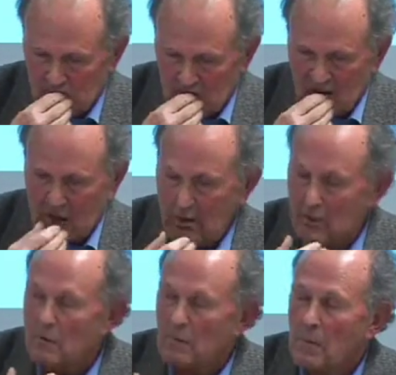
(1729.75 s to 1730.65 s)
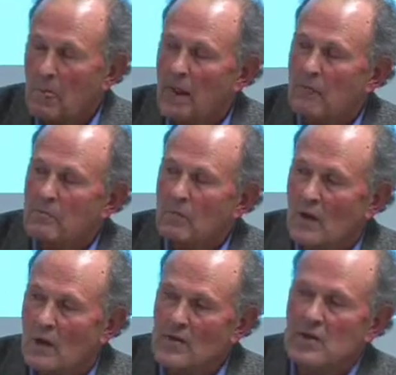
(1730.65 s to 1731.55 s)
So
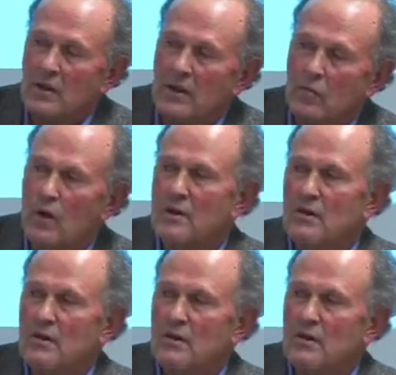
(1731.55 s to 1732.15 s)
obviously one